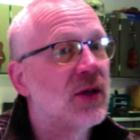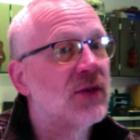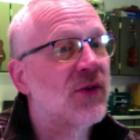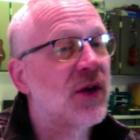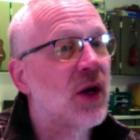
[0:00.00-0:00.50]

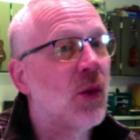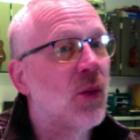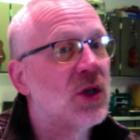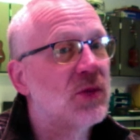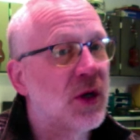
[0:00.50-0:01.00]
figure out
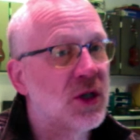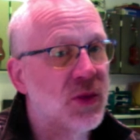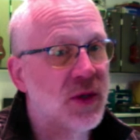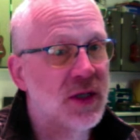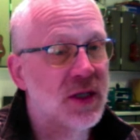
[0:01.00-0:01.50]
which part you
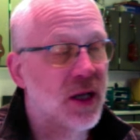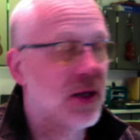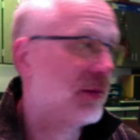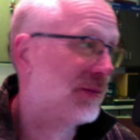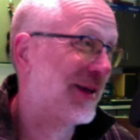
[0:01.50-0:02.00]
want to
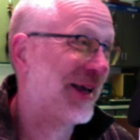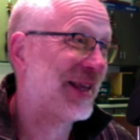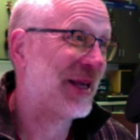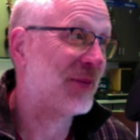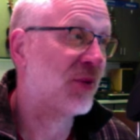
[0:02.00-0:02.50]
sing,
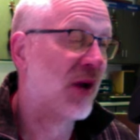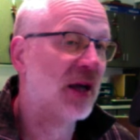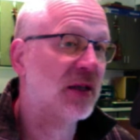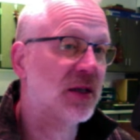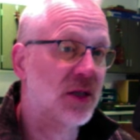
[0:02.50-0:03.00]
then
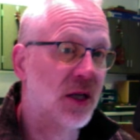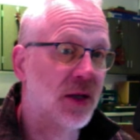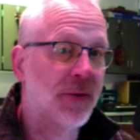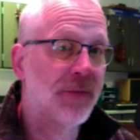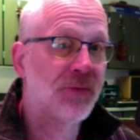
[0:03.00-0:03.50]
practice it,
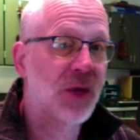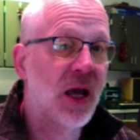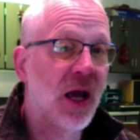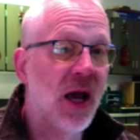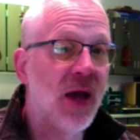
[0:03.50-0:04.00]

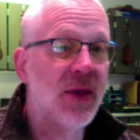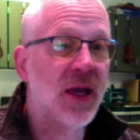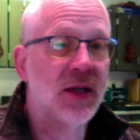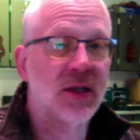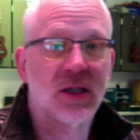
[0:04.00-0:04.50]
and
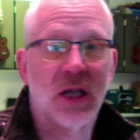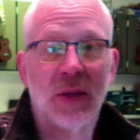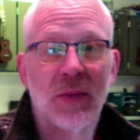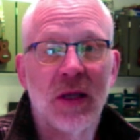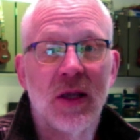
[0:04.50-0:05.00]
then
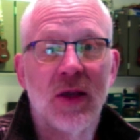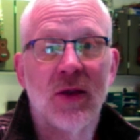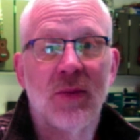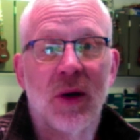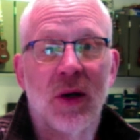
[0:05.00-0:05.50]
send me the
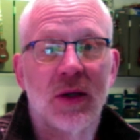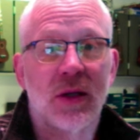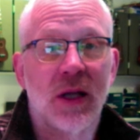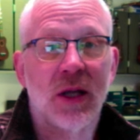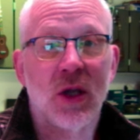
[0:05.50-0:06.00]
part
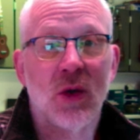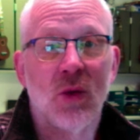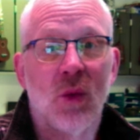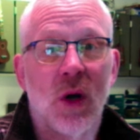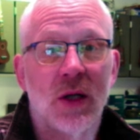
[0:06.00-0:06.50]
that you
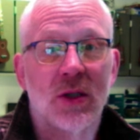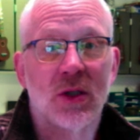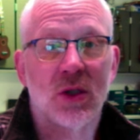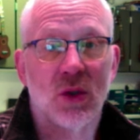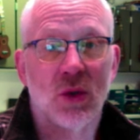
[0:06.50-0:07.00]
want
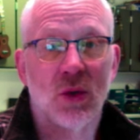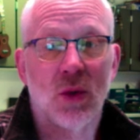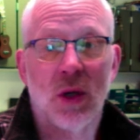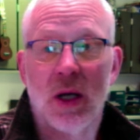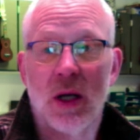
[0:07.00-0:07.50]
to
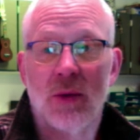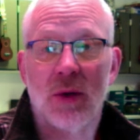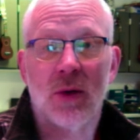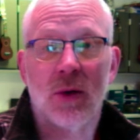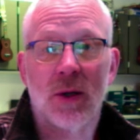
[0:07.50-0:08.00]
uh,
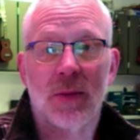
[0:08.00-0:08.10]
record.